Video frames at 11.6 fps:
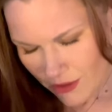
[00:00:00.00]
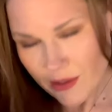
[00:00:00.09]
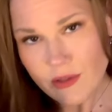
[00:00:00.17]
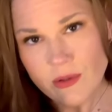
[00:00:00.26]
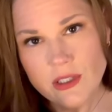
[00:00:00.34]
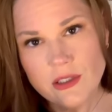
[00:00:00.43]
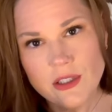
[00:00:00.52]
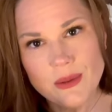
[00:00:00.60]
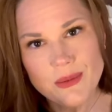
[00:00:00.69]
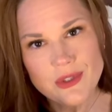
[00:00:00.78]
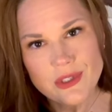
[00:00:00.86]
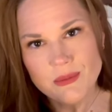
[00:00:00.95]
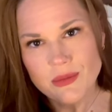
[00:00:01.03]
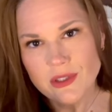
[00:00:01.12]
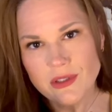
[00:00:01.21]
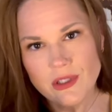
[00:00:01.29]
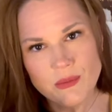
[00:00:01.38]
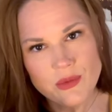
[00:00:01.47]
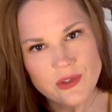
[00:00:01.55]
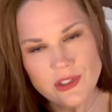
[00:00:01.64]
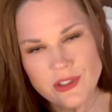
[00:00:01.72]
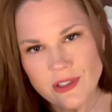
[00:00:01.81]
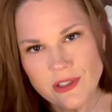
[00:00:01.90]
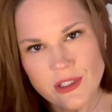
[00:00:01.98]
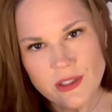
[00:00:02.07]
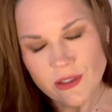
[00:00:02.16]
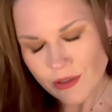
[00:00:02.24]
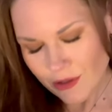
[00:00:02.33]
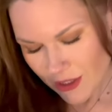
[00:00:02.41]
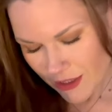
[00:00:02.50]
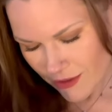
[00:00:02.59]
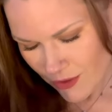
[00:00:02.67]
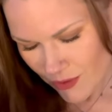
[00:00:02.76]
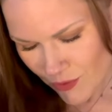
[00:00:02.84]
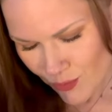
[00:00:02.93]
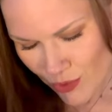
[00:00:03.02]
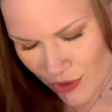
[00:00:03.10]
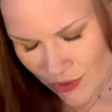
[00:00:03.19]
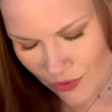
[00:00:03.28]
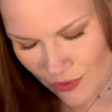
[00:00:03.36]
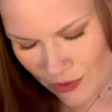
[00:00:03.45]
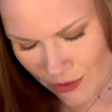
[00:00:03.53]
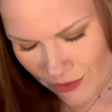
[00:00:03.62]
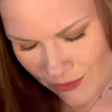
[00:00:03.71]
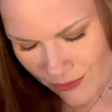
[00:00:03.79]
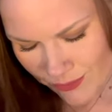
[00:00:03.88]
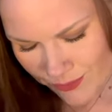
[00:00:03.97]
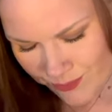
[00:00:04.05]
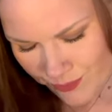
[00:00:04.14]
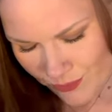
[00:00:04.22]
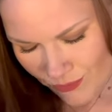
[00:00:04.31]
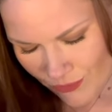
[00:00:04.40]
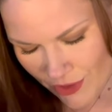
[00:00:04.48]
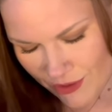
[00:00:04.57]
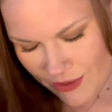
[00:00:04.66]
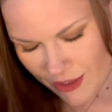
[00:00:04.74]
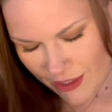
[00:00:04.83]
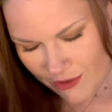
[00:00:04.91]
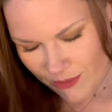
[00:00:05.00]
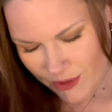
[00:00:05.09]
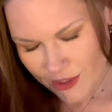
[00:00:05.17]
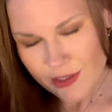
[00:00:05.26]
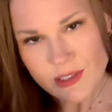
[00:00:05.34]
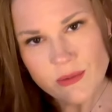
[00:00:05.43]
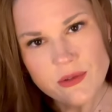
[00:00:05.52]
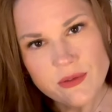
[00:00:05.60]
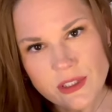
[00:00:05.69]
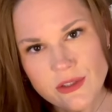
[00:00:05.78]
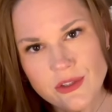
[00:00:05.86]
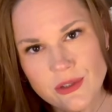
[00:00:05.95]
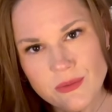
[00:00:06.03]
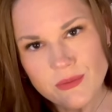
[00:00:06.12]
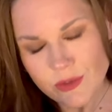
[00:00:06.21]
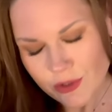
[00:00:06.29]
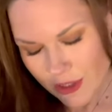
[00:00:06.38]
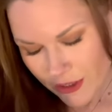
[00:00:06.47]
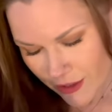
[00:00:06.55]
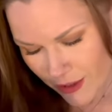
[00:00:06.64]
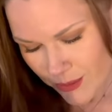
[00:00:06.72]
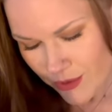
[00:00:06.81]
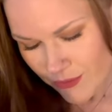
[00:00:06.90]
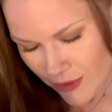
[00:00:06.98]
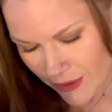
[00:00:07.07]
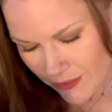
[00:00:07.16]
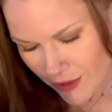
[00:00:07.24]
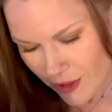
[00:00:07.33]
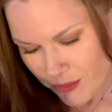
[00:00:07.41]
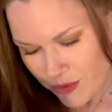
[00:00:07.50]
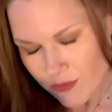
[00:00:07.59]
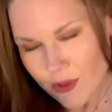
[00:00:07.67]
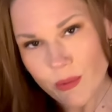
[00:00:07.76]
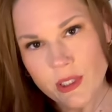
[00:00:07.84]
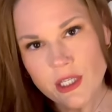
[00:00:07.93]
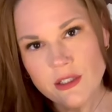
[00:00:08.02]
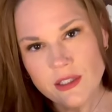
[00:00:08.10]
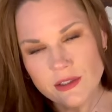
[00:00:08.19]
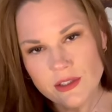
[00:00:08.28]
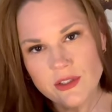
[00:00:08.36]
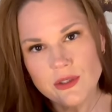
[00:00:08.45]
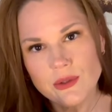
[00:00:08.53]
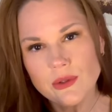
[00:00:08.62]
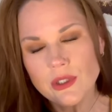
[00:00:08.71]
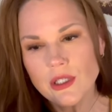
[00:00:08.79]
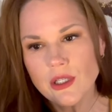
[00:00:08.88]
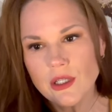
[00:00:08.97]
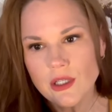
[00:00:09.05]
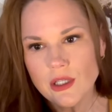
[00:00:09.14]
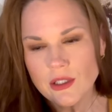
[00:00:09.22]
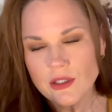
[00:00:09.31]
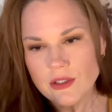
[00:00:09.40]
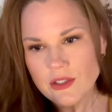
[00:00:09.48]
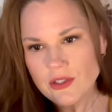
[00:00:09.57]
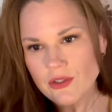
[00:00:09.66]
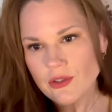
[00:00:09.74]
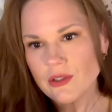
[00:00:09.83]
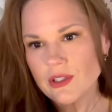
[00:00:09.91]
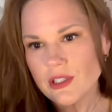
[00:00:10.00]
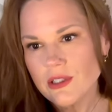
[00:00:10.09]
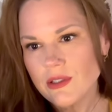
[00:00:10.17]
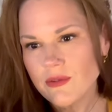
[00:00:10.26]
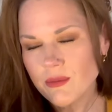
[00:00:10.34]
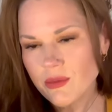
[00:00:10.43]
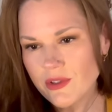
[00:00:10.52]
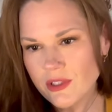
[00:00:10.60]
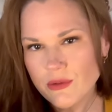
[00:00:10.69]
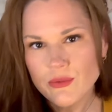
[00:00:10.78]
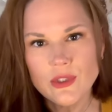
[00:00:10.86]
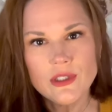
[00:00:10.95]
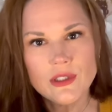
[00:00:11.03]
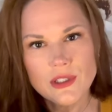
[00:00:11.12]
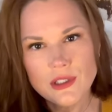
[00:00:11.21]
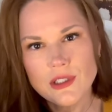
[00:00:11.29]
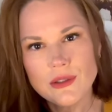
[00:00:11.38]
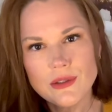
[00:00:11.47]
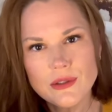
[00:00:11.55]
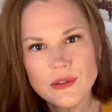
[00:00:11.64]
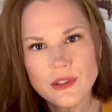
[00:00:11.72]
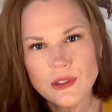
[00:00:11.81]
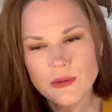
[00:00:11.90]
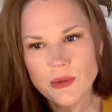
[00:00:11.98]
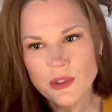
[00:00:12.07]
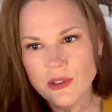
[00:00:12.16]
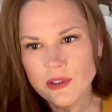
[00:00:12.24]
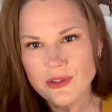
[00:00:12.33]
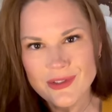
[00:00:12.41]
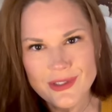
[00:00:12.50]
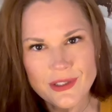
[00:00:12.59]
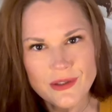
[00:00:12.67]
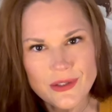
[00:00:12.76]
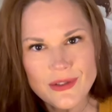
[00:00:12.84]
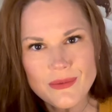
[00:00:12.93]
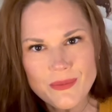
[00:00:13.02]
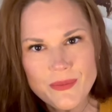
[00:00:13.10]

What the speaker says: Queen of Cups, empathy's in here, and it's pretty strong. And it's the Hanged Man, it's in reflection. Three of Cups, the Five of Cups, of what we're connected to. There's a strong sense of empathy of feeling in here, but I understand this.